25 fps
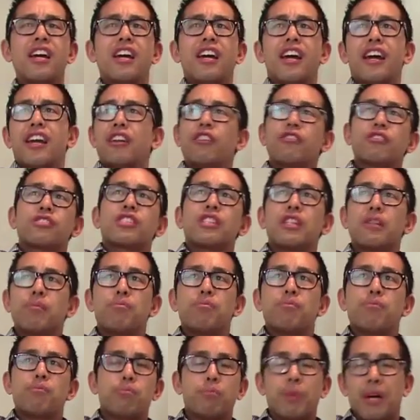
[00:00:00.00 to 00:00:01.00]
you don't see
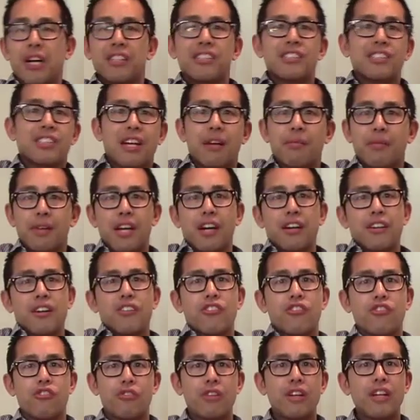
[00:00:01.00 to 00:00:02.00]
buds coming out on
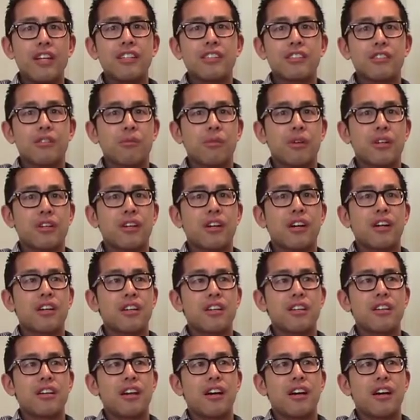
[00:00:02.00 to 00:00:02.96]
trees or whatnot,